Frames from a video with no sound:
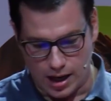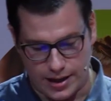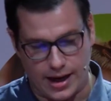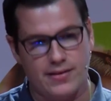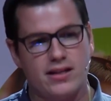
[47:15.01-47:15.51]

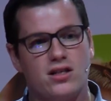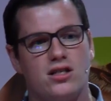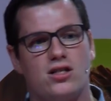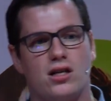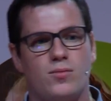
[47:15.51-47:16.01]
Okay, and they're
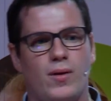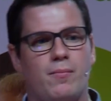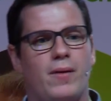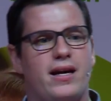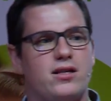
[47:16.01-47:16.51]
going to start to
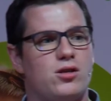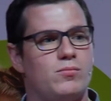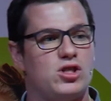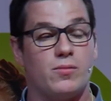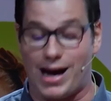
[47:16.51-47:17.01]
make
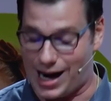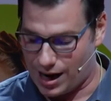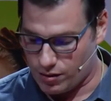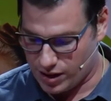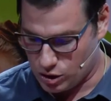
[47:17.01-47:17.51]
assumptions about
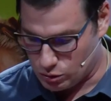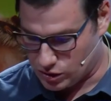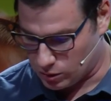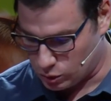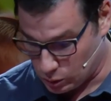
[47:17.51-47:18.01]
how they use
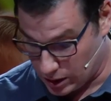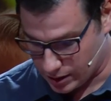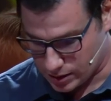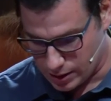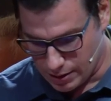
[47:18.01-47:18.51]
those
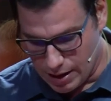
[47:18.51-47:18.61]
words.